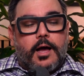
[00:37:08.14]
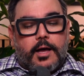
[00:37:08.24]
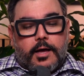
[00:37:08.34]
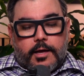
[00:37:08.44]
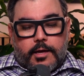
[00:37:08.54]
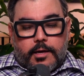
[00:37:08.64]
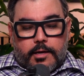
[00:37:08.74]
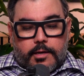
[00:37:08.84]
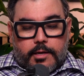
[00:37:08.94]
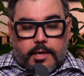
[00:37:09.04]

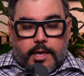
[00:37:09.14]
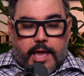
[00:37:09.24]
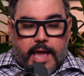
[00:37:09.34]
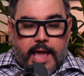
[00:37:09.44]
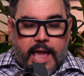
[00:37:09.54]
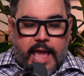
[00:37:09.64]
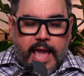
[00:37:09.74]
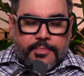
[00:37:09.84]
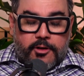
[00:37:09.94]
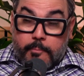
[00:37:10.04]
And
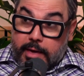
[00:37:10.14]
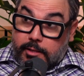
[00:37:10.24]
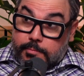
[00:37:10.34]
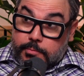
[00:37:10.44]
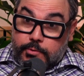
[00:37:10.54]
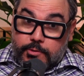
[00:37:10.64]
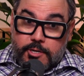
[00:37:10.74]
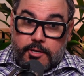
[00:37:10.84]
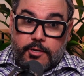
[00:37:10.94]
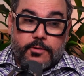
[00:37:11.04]
they'll mail them
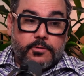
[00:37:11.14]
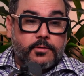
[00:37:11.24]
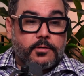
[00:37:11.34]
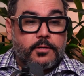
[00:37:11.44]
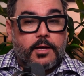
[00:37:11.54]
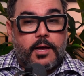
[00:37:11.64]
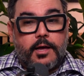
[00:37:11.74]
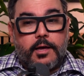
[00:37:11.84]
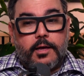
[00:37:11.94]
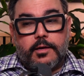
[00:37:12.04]
to you.
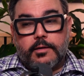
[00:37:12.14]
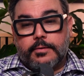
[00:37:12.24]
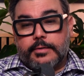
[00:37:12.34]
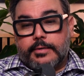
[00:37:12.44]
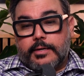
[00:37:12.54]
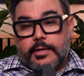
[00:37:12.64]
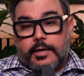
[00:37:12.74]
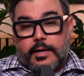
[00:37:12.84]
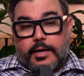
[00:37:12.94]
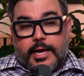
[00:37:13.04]

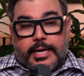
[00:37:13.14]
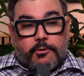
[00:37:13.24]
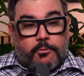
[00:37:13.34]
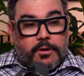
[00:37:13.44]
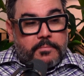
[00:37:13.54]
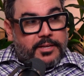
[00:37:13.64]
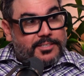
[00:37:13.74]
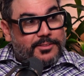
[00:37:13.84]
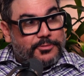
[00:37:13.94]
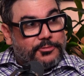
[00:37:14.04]
I don't want to
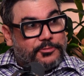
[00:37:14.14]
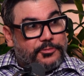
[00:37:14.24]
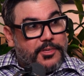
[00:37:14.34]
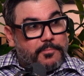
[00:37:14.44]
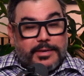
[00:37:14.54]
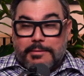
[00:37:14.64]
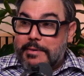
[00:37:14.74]
mention the big